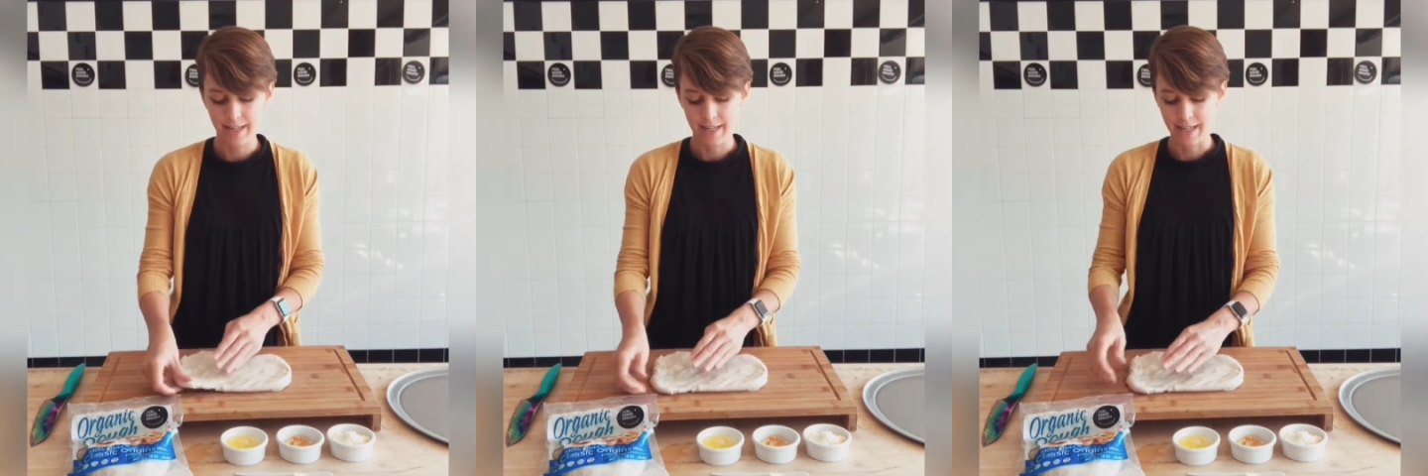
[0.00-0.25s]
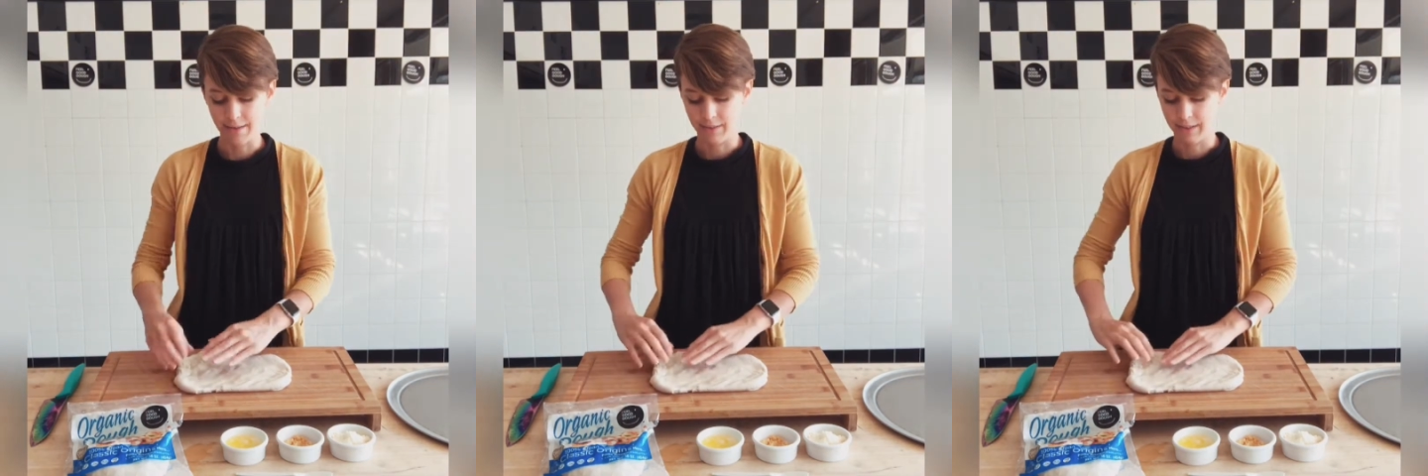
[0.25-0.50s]

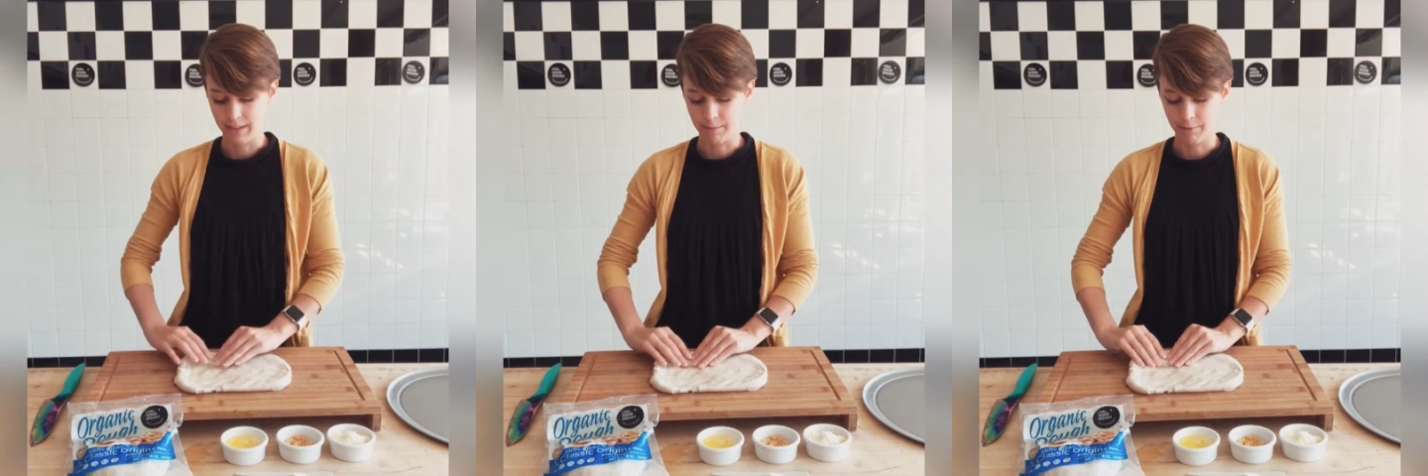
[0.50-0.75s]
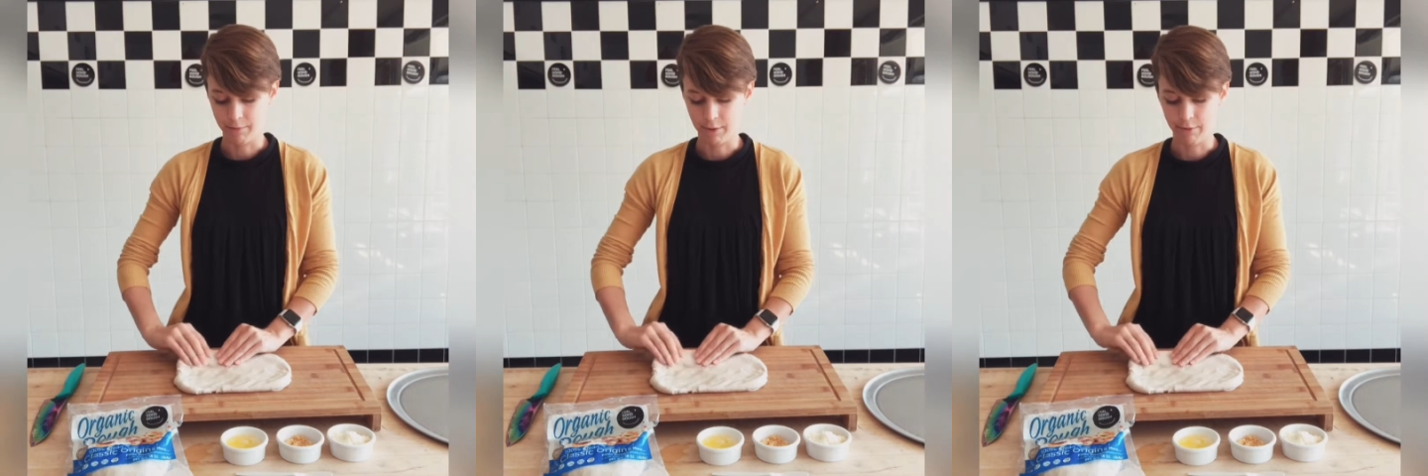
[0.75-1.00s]
evenly
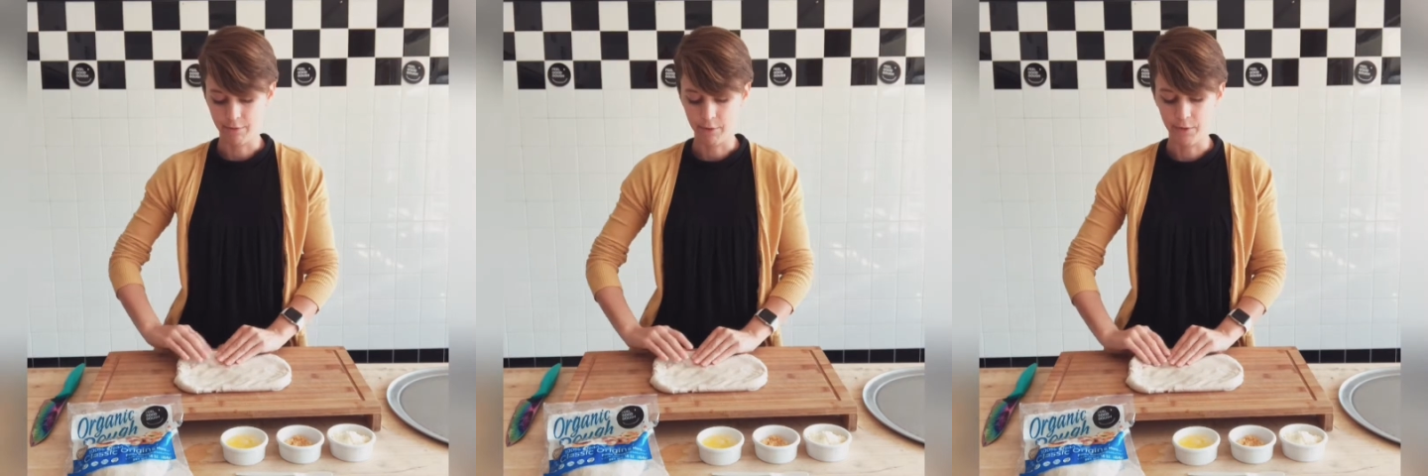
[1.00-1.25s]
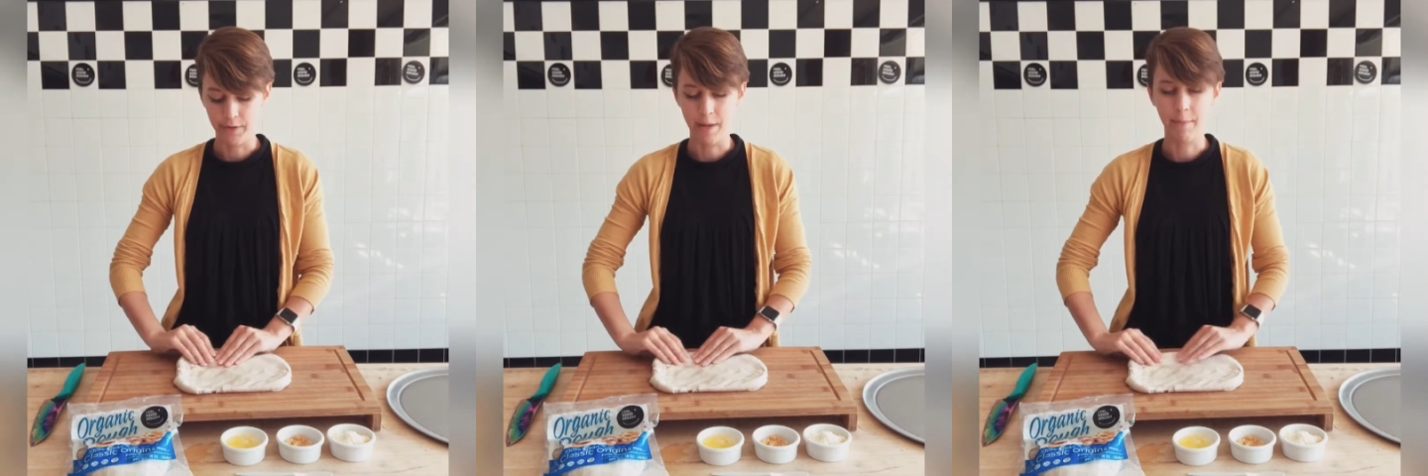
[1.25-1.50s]
before I
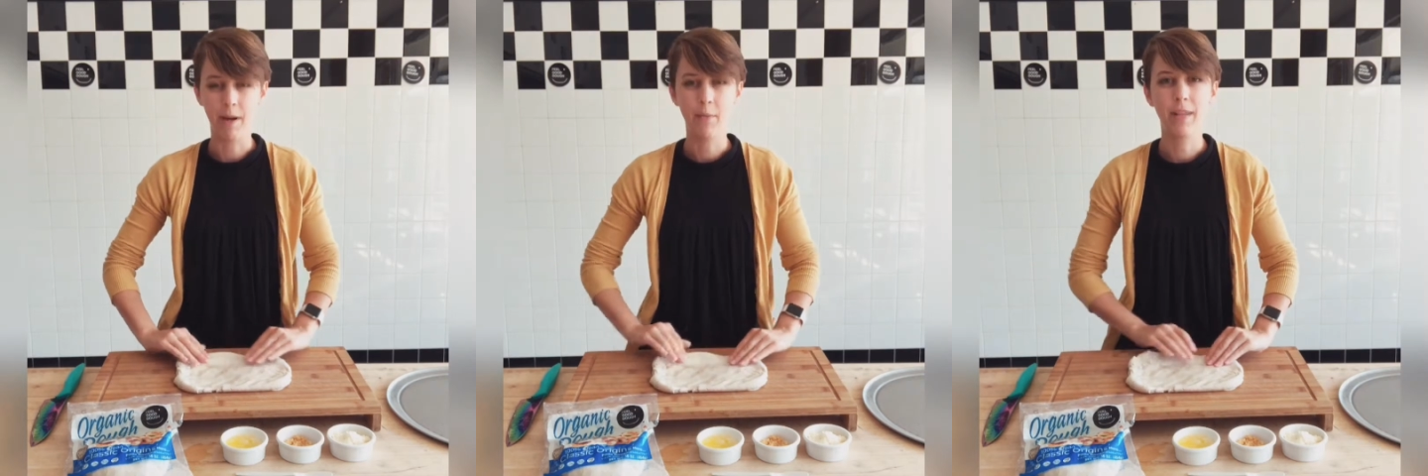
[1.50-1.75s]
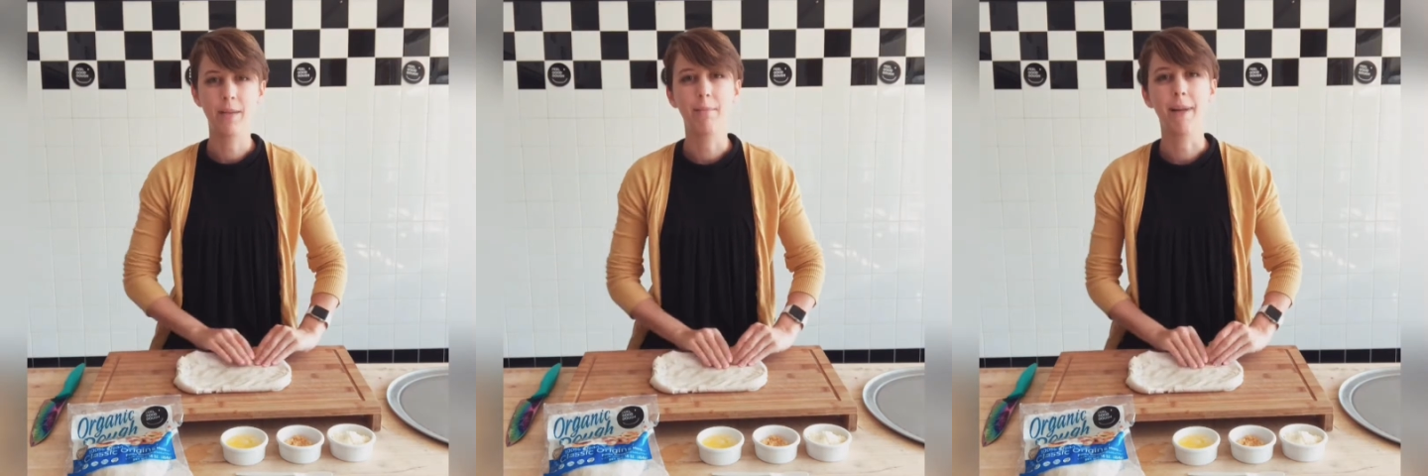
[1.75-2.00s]
fold them. That
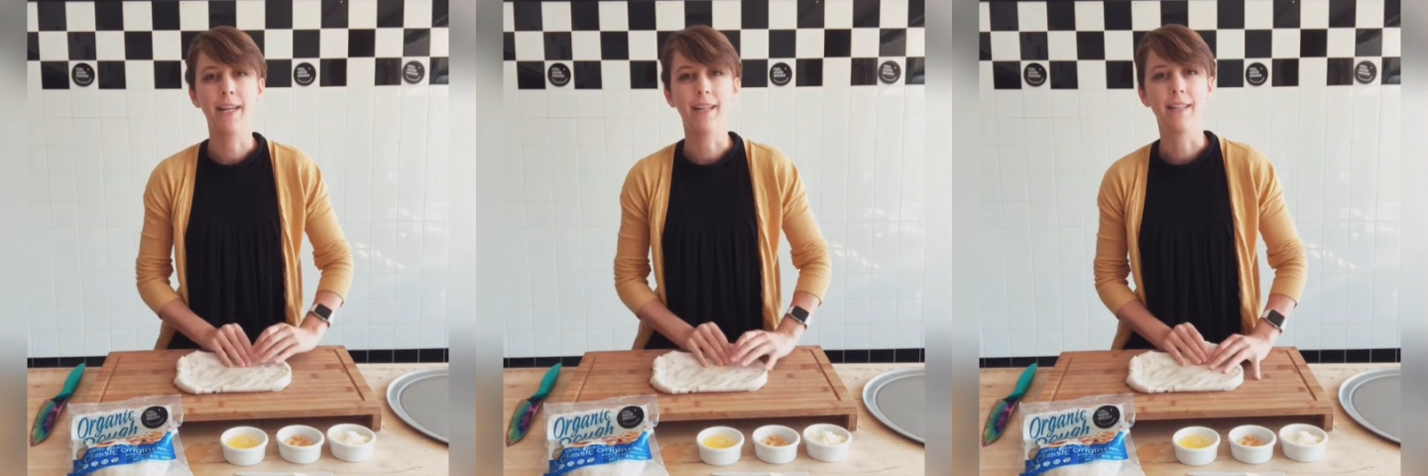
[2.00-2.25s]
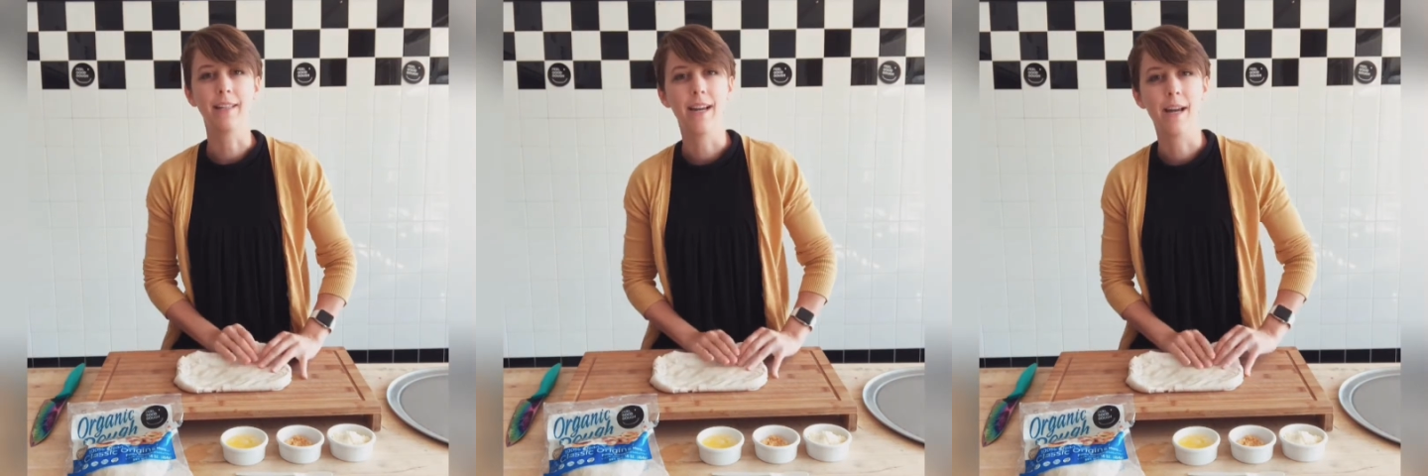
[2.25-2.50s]
way the
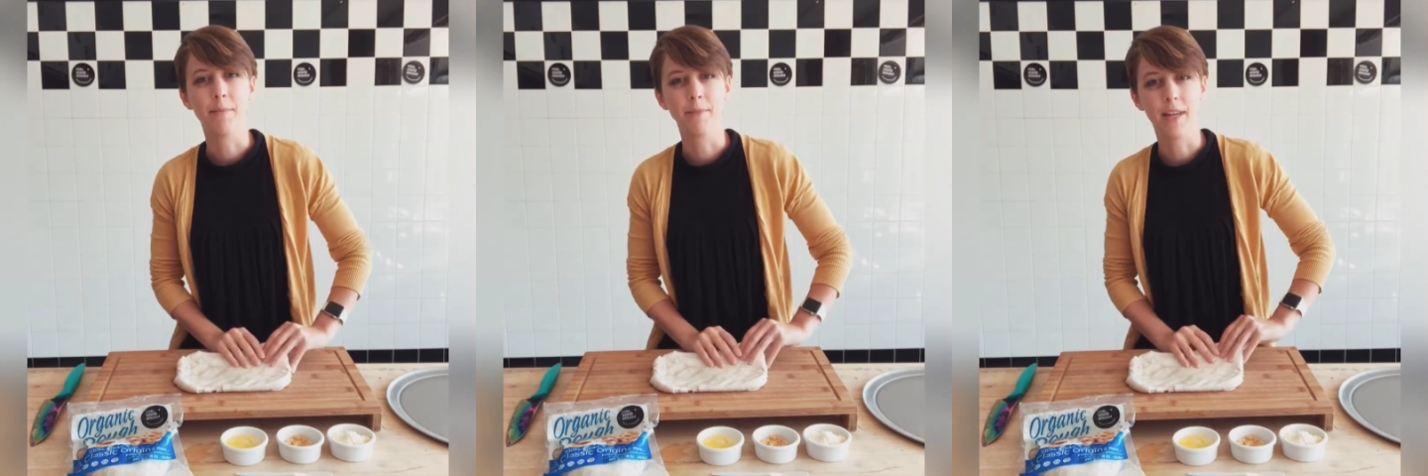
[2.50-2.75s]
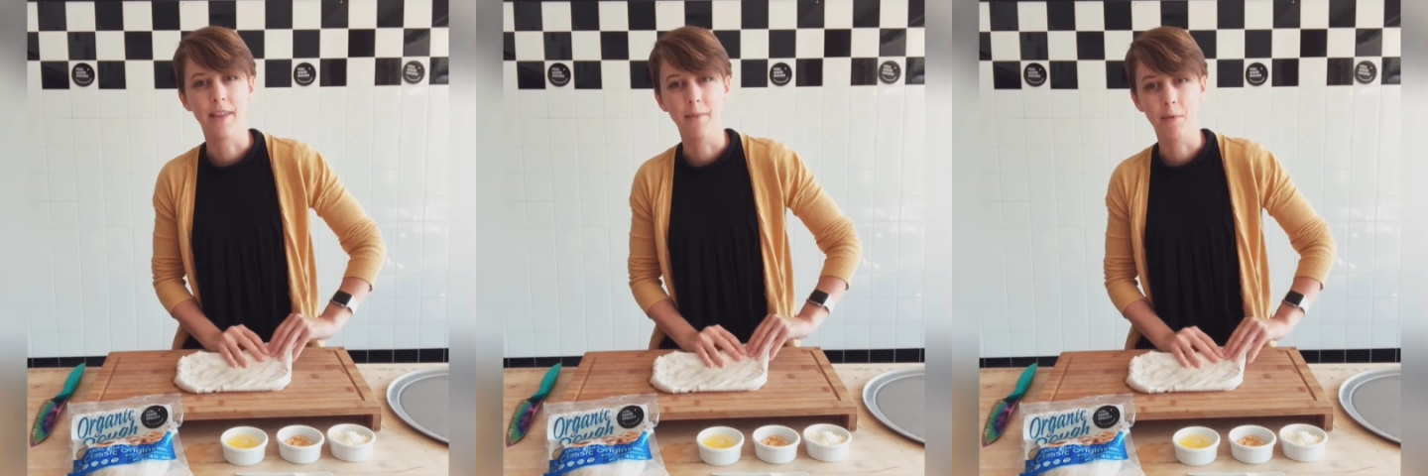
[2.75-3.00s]
baking times
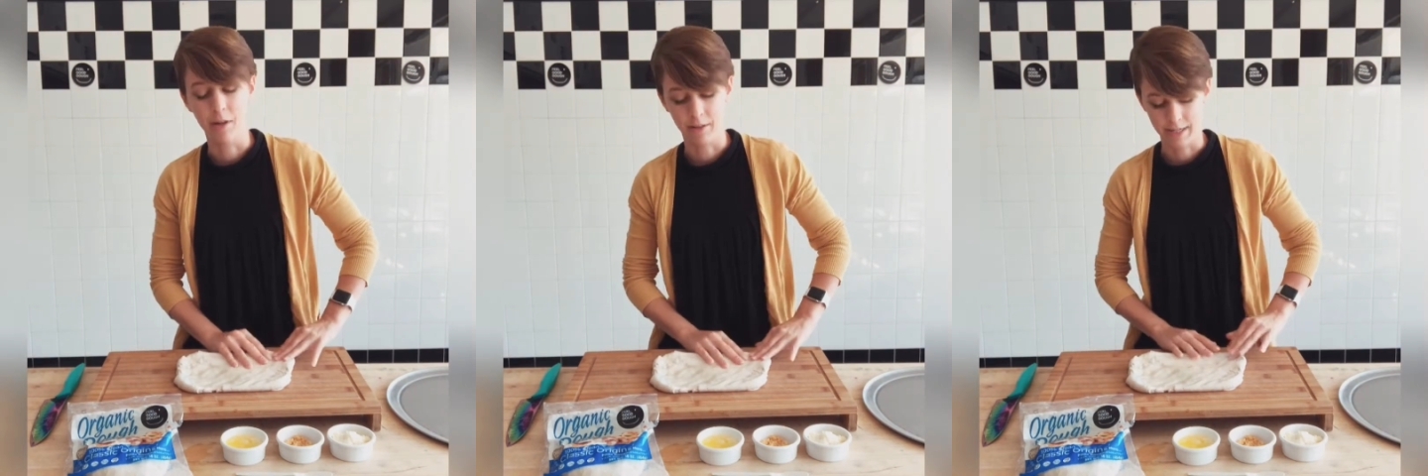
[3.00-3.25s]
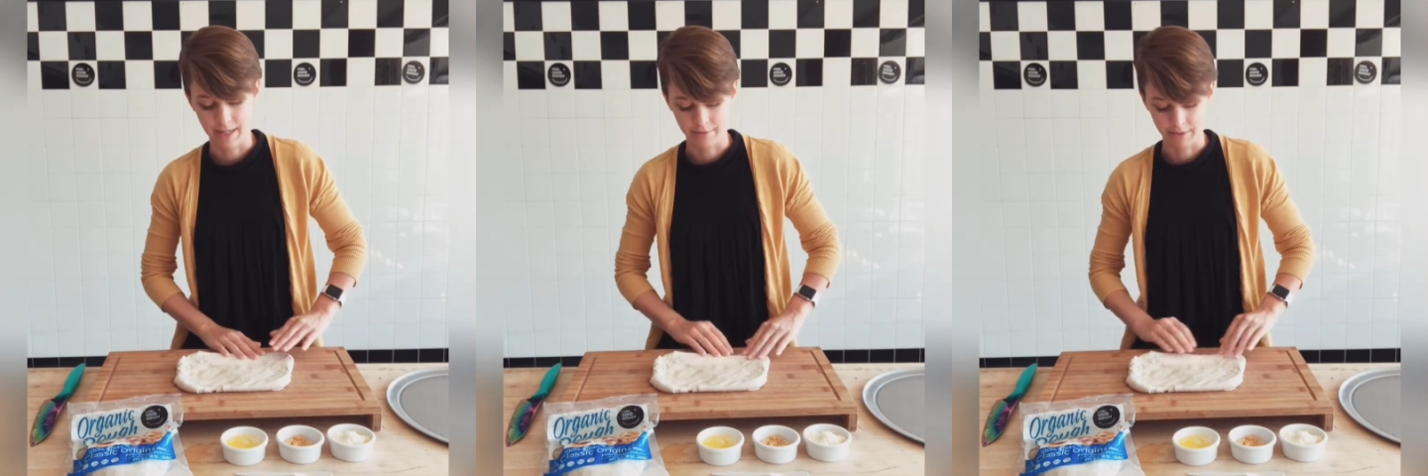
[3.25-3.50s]
on them all
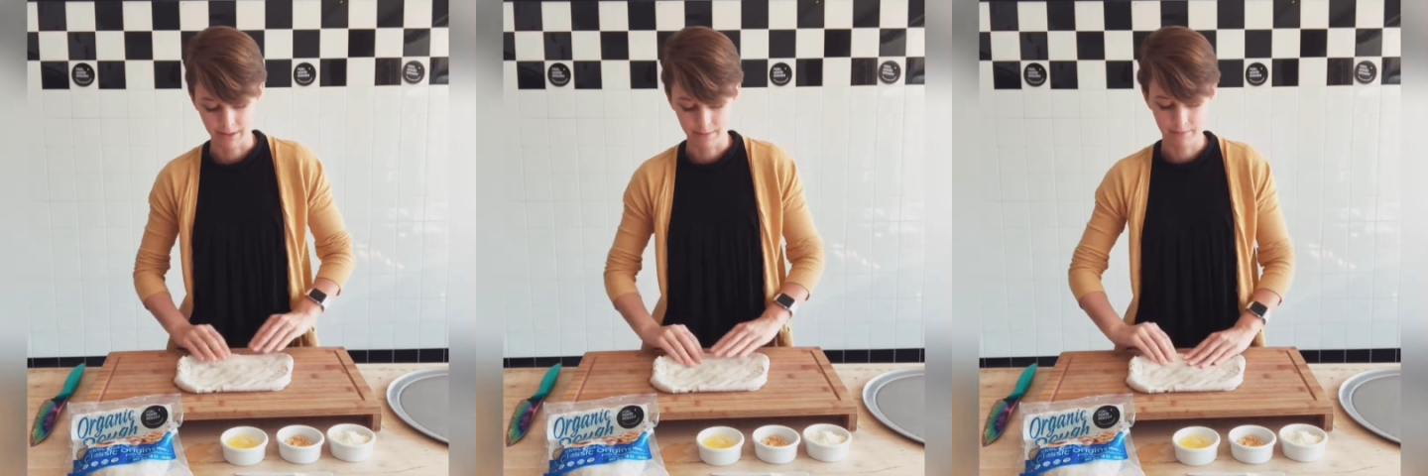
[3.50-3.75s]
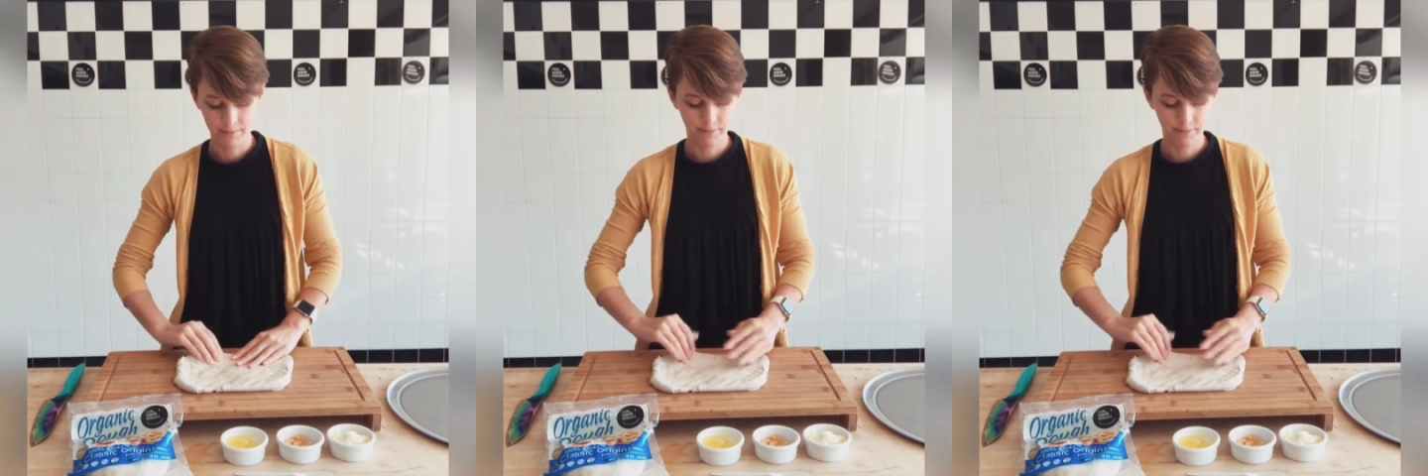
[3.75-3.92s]
are even.